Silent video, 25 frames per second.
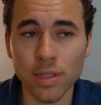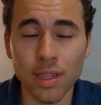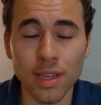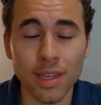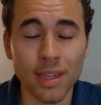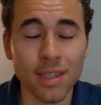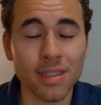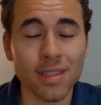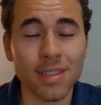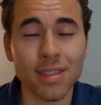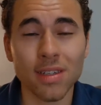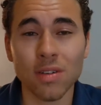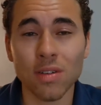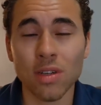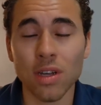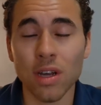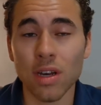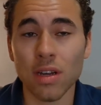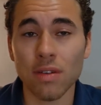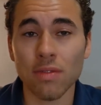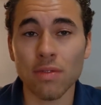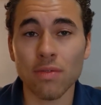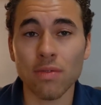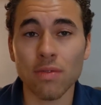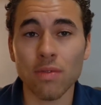They can still
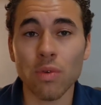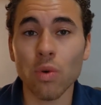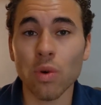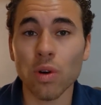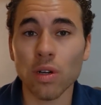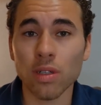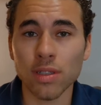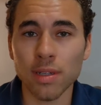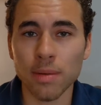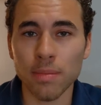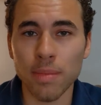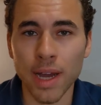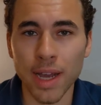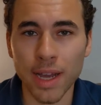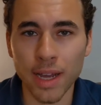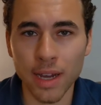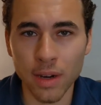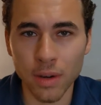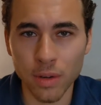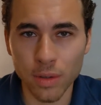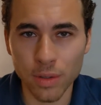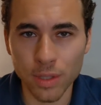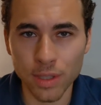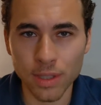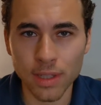not afford to buy a
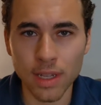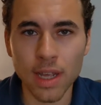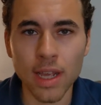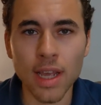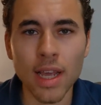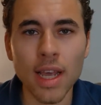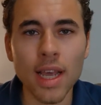house.